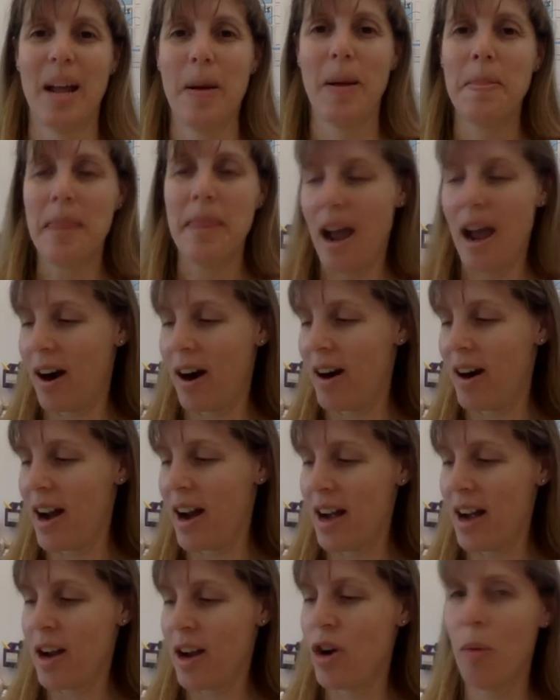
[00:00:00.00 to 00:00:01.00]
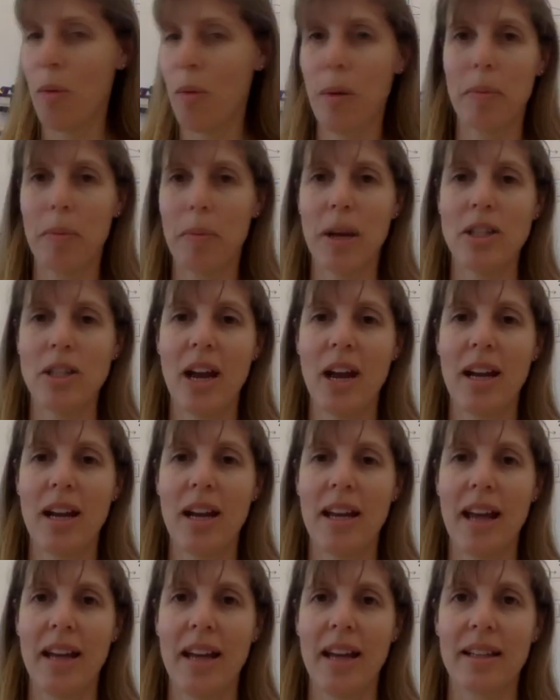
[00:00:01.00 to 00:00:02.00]
All right, notebook page
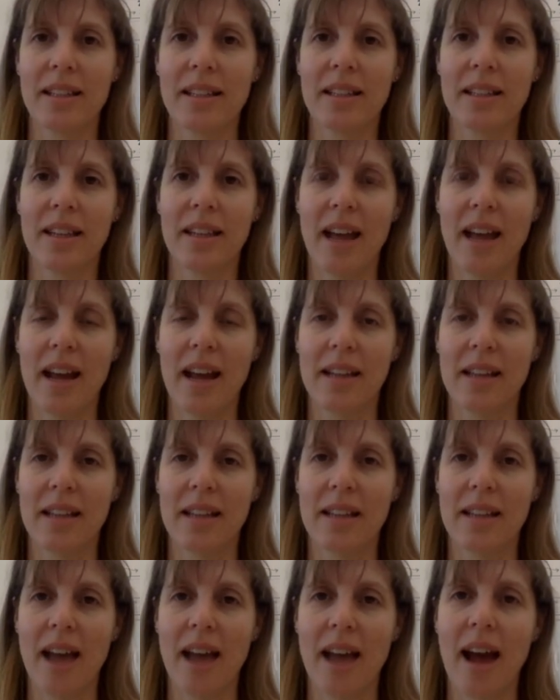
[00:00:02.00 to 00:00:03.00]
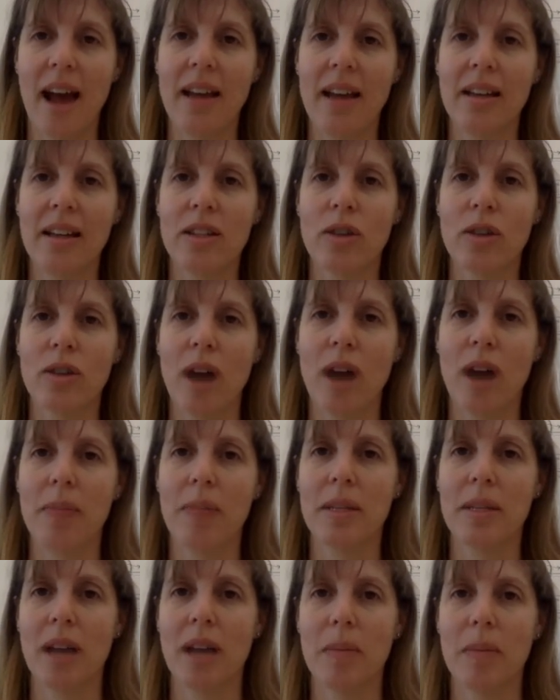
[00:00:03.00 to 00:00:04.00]
88 today says, I can describe the
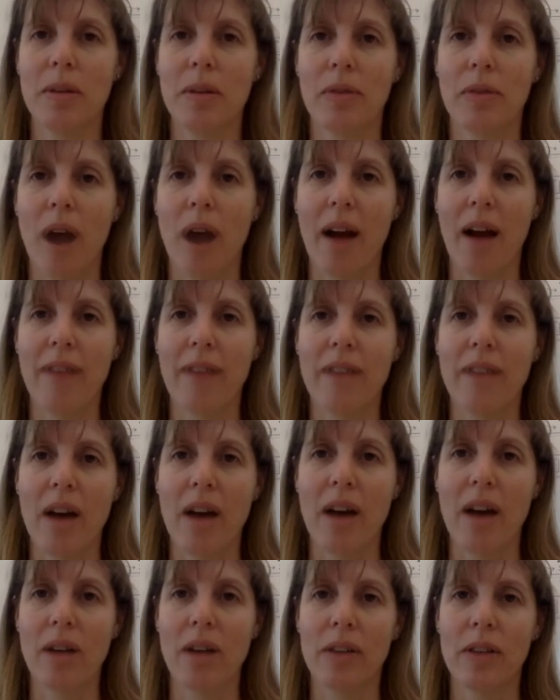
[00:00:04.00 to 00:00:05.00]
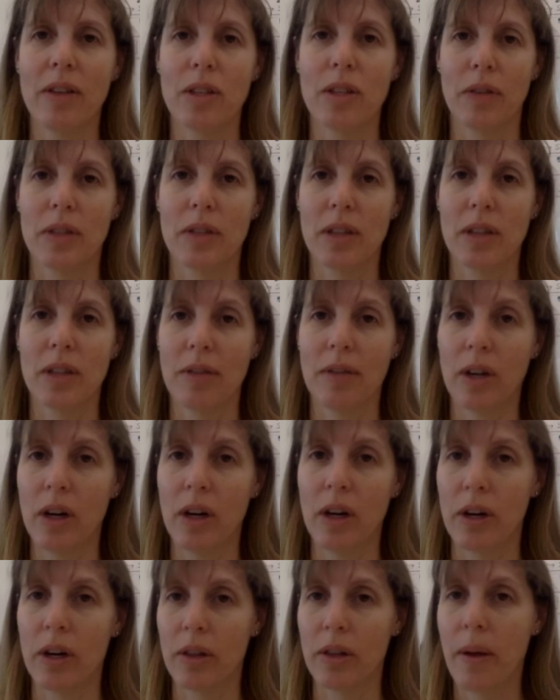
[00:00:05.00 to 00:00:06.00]
types of rock found on the surface of the earth.
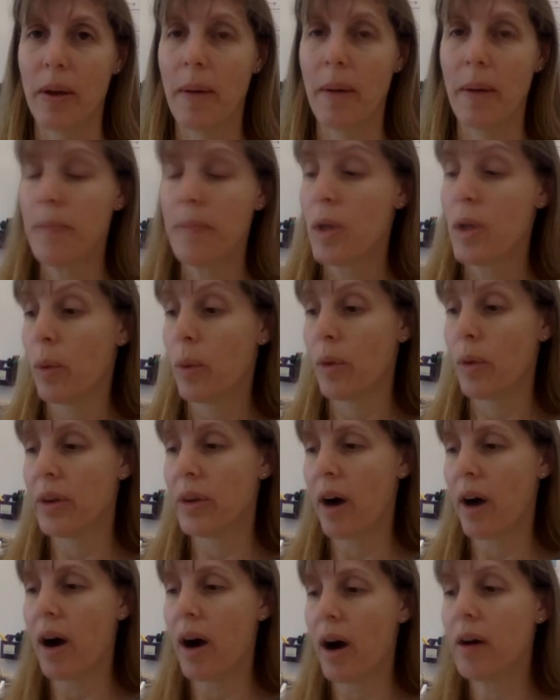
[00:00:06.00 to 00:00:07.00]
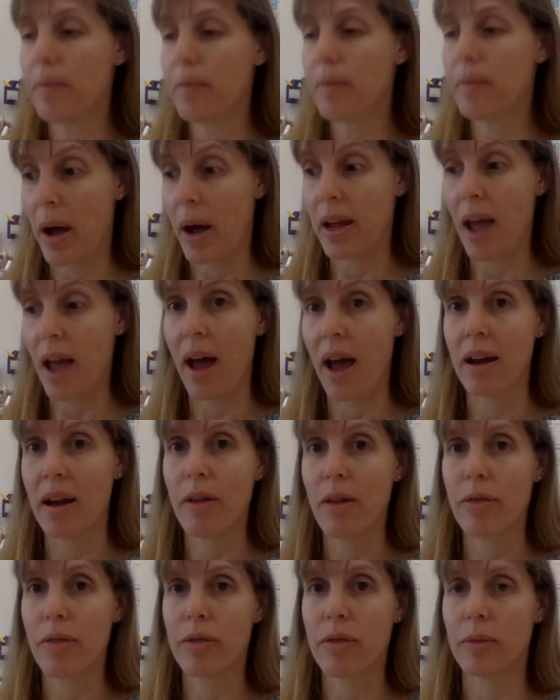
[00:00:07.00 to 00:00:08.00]
Well, there are, again,
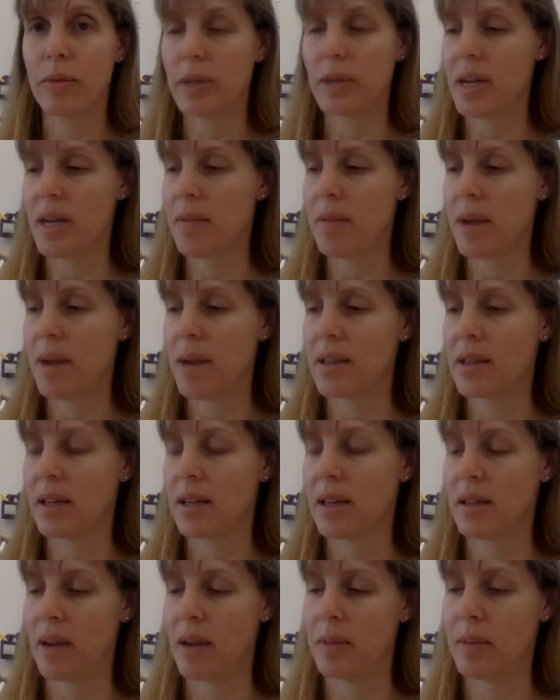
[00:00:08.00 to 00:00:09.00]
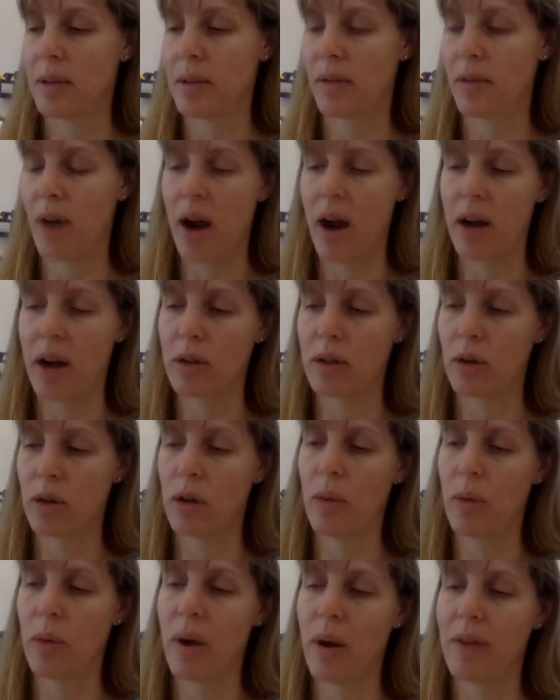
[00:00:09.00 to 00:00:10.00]
3 basic types of rock, so you'll
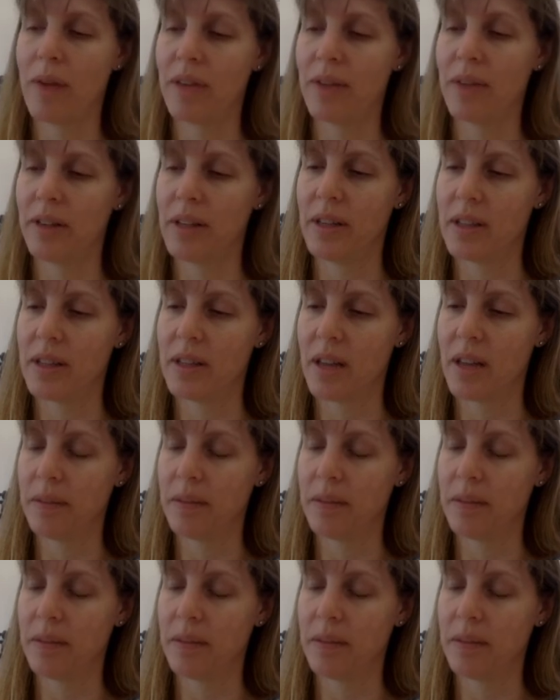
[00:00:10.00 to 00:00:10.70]
want to fill these in.